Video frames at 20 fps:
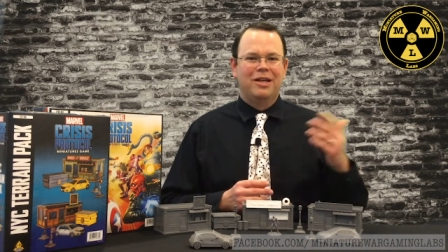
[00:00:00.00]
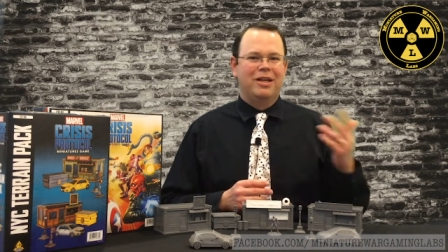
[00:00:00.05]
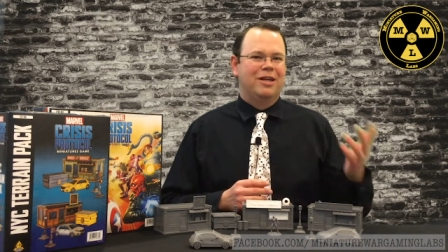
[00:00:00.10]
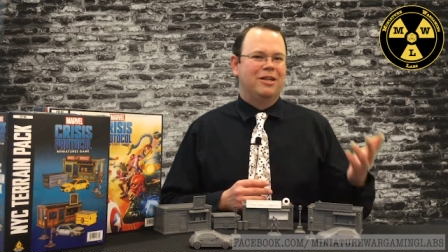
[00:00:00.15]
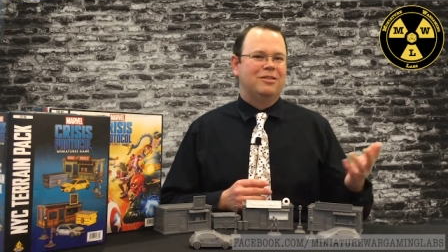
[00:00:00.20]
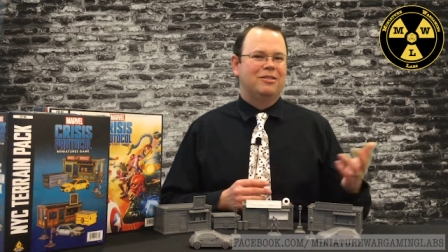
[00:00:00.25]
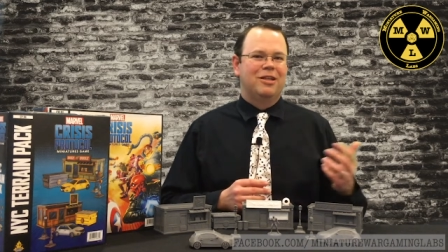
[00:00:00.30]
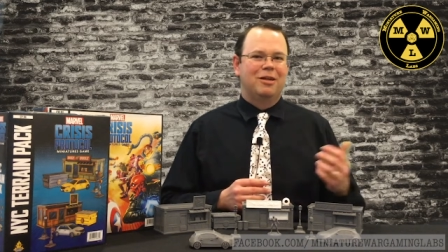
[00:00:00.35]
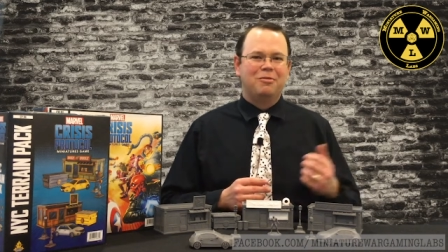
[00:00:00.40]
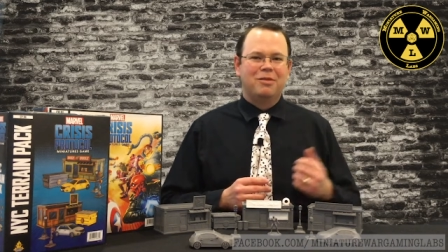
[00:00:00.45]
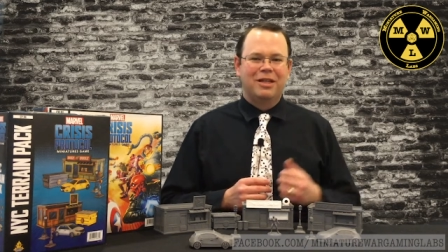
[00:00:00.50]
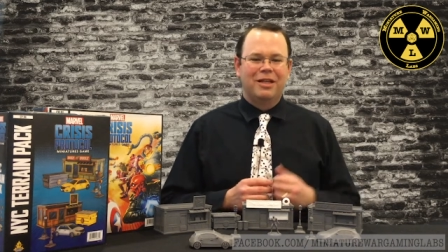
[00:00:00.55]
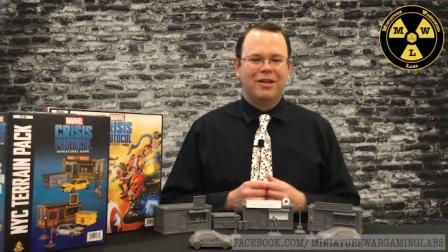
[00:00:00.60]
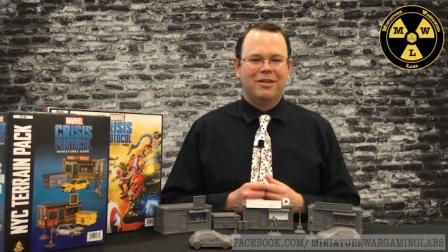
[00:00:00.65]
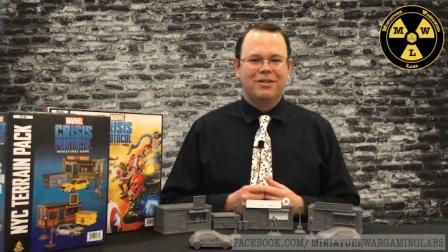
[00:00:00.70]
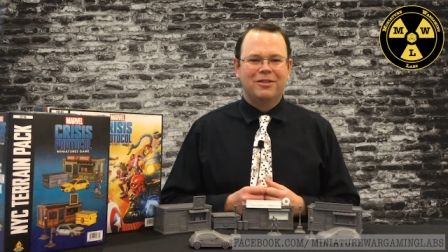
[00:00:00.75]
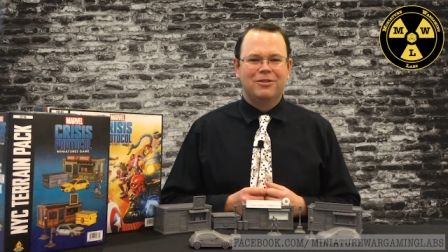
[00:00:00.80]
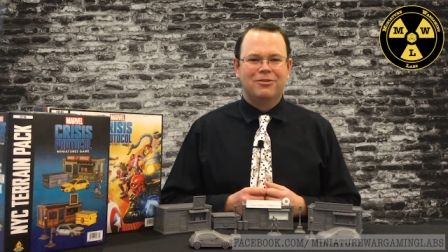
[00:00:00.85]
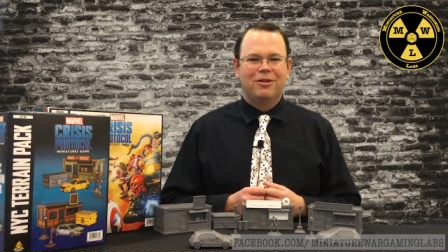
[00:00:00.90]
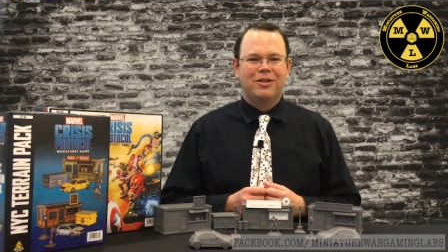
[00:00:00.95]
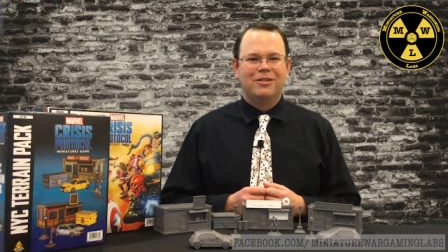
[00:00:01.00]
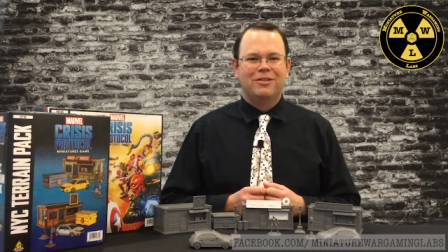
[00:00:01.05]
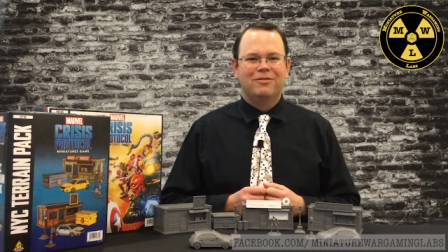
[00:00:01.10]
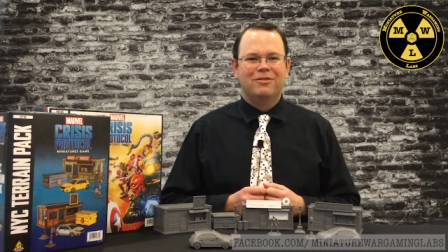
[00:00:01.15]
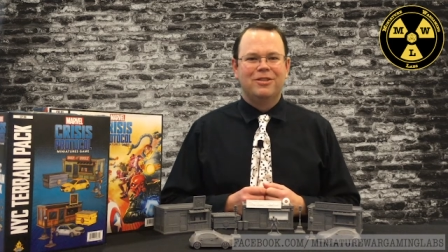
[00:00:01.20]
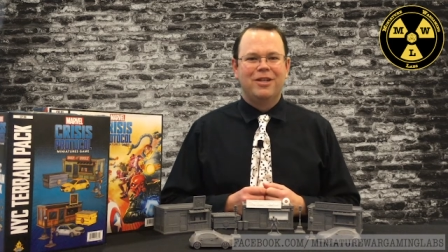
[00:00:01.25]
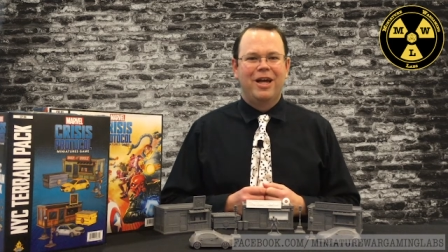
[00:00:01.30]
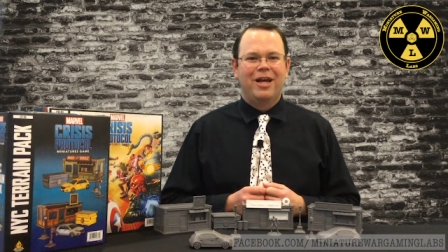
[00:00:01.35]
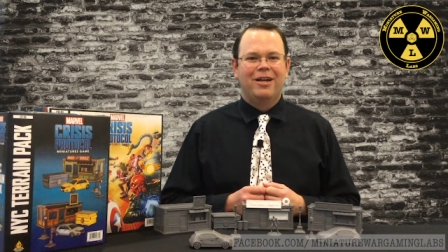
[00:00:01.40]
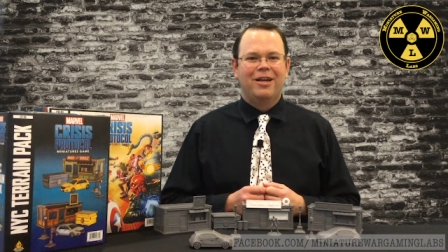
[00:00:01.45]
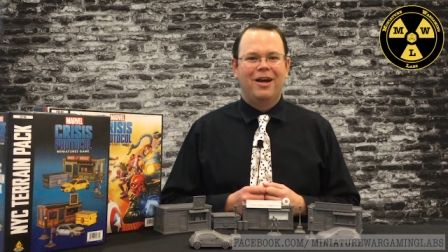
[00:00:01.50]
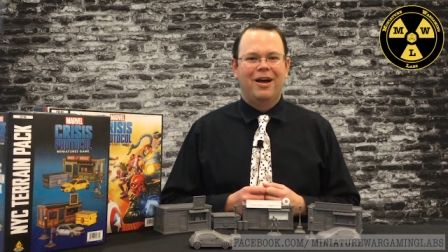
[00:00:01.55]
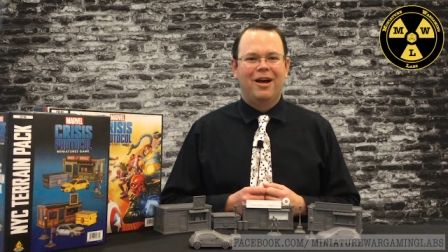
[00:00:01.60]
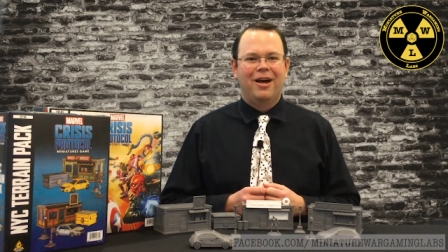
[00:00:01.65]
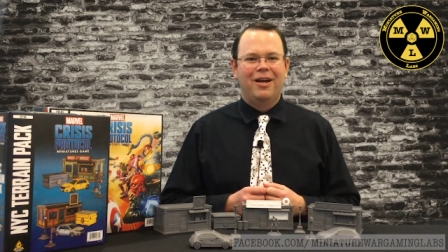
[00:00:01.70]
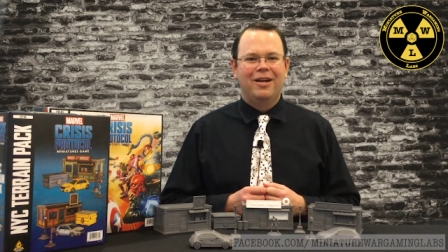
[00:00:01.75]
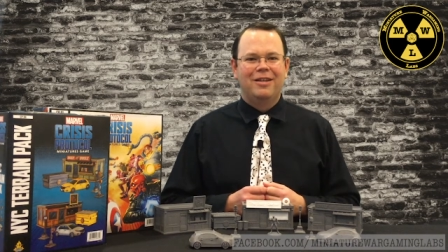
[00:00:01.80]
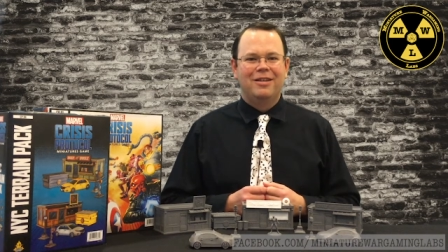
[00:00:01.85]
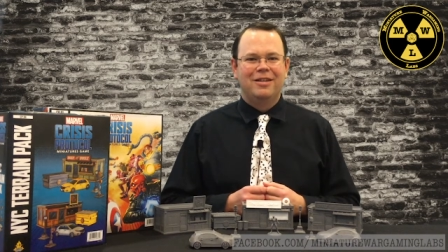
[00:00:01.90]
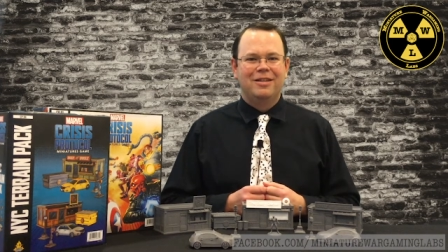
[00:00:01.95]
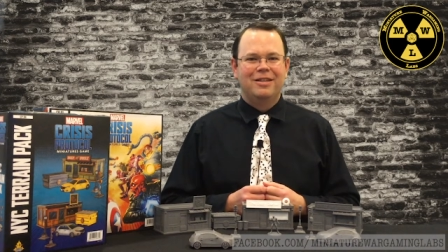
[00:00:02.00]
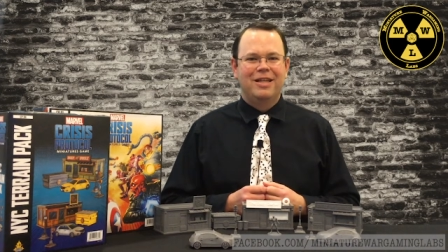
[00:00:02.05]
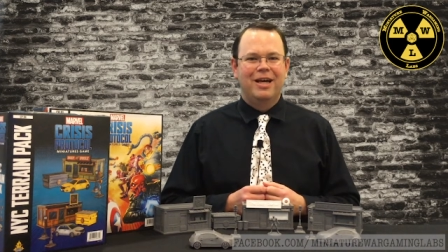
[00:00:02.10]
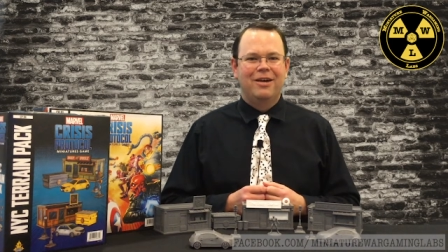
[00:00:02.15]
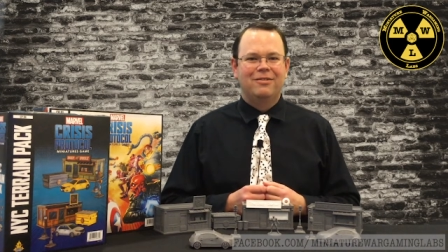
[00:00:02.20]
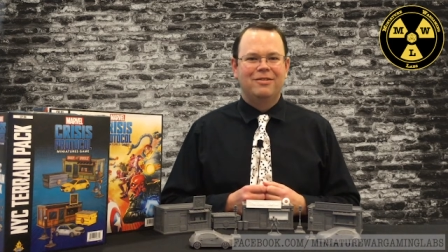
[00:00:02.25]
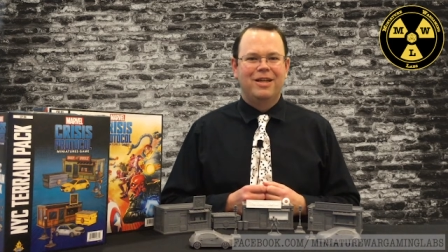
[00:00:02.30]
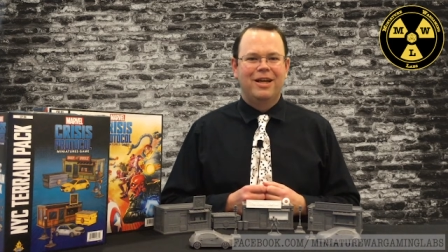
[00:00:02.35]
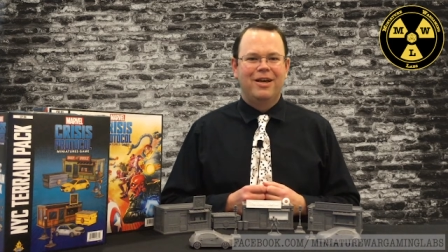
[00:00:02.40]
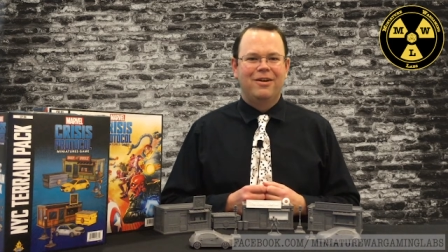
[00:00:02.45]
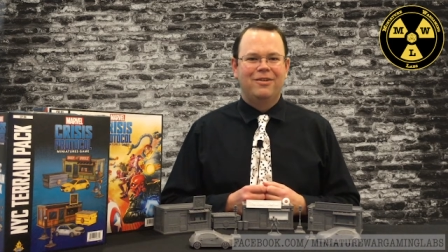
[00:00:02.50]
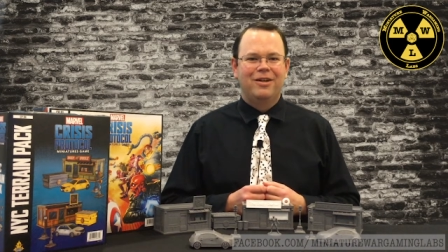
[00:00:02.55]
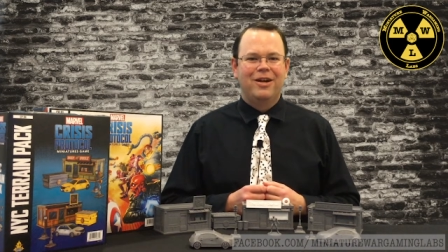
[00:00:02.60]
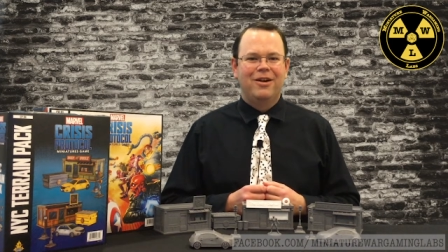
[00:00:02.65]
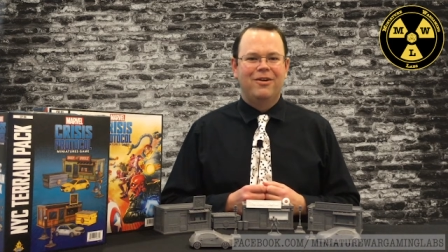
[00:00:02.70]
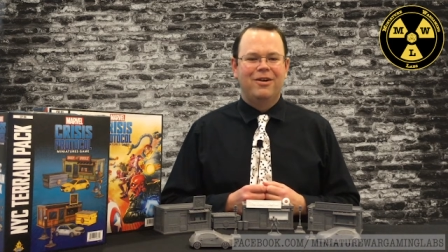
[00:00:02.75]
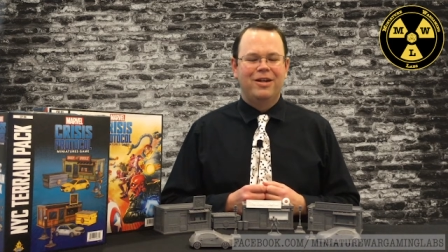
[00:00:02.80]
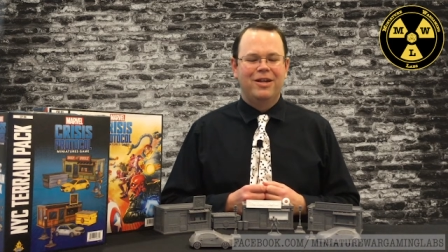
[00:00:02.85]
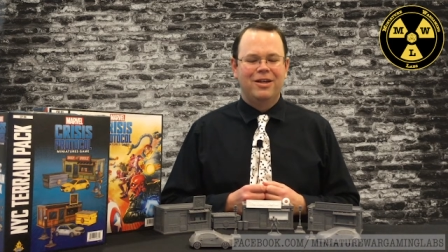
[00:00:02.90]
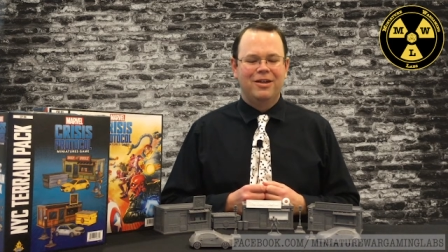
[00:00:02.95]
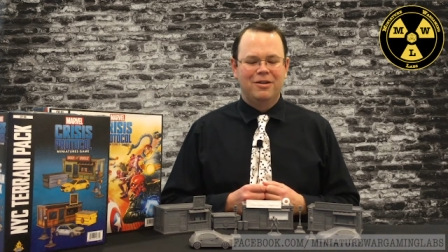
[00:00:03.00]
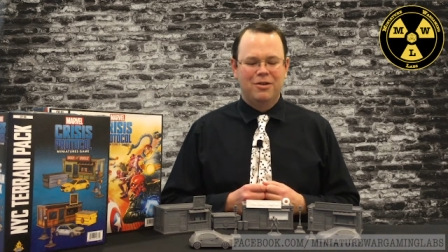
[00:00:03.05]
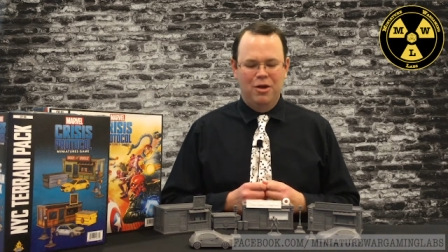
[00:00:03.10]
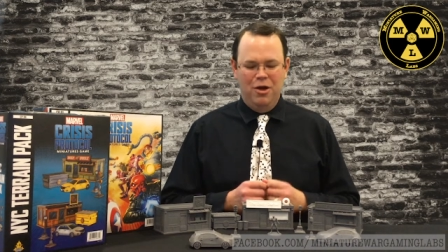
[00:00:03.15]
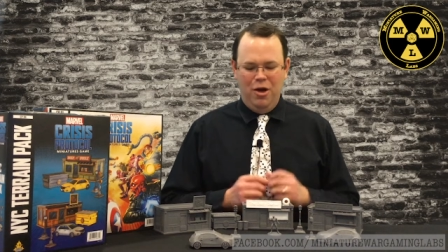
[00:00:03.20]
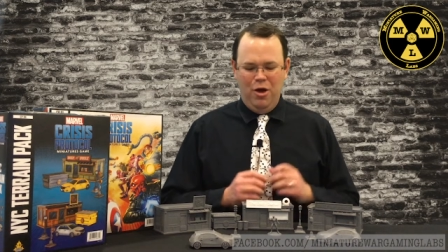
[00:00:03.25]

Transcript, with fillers: something on the streets of Shanghai in the downtown area,